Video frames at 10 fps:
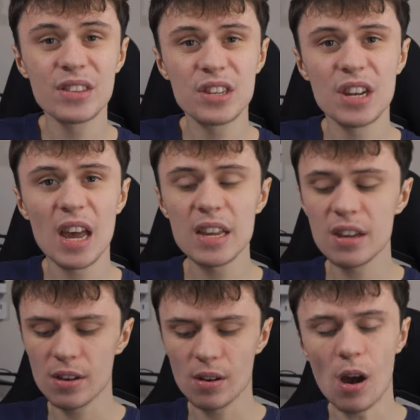And
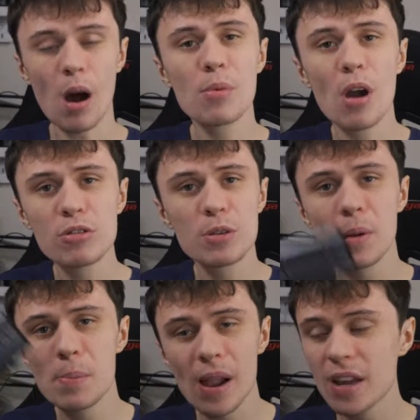today, I'm going to
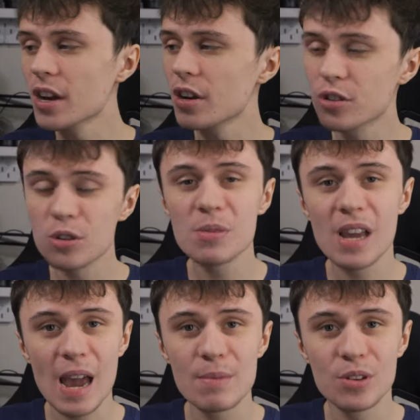be playing some
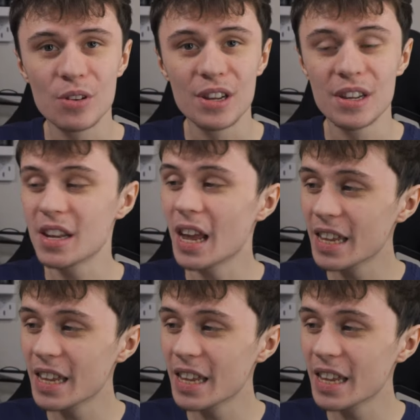games on it.